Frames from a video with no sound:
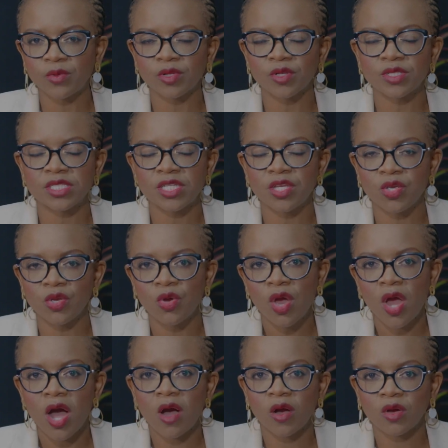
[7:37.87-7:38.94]
We'll continue
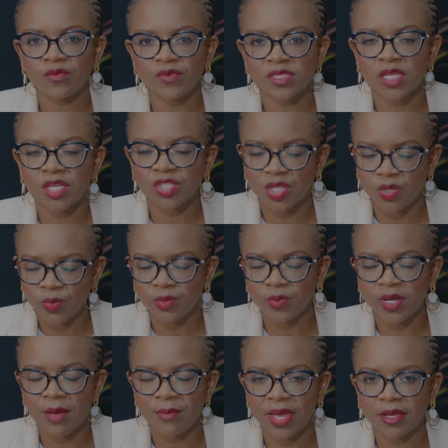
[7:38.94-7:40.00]
our conversation when we
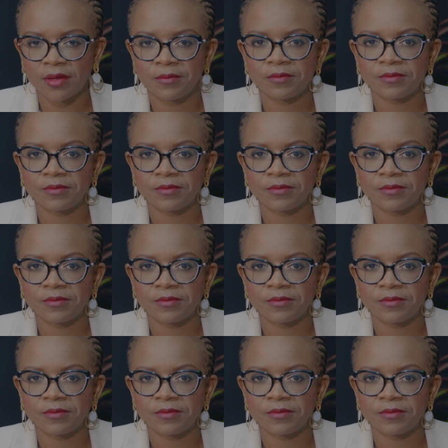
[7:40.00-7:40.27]
come back.